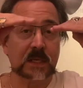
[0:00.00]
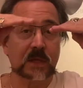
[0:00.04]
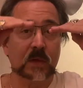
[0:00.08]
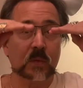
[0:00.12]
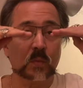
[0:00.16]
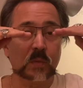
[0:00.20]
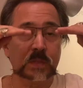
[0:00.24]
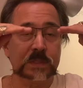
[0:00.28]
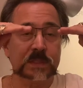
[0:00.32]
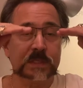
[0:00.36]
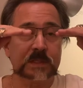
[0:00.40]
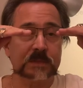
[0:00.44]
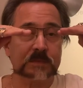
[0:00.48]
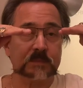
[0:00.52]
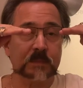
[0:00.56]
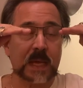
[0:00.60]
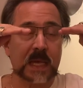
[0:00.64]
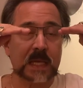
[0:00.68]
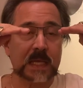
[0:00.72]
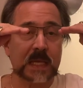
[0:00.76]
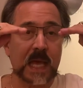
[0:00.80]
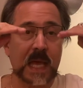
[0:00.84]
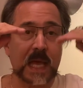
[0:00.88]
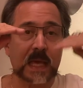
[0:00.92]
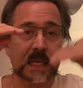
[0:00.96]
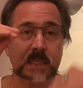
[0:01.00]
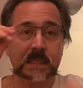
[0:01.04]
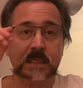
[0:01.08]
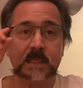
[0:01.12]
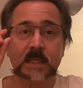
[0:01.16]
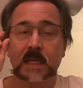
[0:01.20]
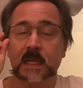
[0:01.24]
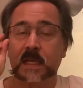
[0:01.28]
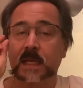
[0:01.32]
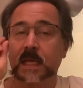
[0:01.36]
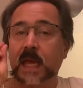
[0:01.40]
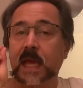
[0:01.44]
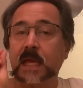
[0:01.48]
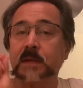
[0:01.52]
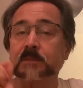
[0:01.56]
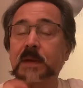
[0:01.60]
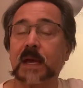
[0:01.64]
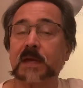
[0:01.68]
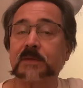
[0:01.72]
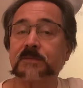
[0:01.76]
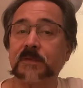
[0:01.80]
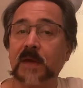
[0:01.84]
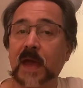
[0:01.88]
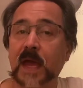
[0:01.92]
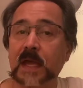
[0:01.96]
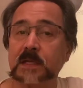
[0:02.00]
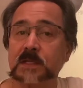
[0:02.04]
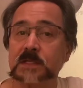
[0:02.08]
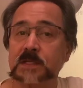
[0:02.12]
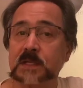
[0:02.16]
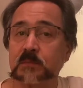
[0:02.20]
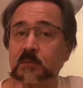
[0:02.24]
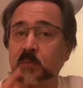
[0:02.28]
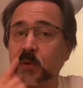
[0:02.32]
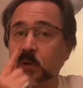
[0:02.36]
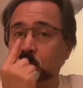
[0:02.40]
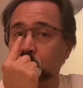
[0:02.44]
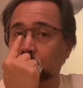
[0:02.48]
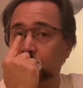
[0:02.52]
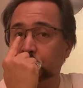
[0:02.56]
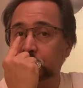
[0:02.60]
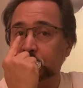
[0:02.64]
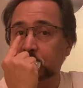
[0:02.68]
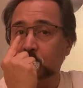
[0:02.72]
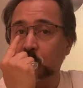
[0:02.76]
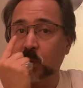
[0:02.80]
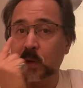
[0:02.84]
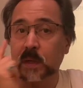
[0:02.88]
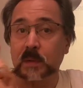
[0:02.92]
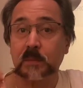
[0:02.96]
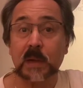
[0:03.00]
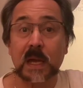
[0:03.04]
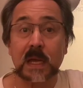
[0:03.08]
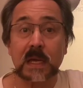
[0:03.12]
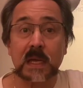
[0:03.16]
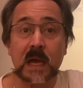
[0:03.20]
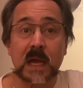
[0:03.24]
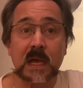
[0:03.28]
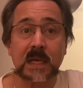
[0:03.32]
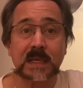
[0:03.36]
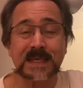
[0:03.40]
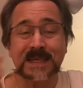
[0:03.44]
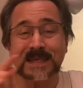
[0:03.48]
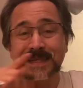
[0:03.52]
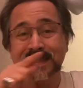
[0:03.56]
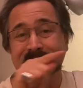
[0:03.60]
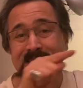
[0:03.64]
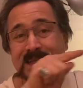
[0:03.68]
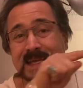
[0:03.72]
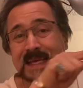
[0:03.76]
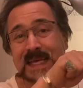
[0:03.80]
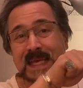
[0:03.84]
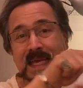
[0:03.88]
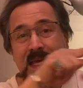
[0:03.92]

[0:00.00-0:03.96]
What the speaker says: which is my height, and my vanishing point will be where my eye is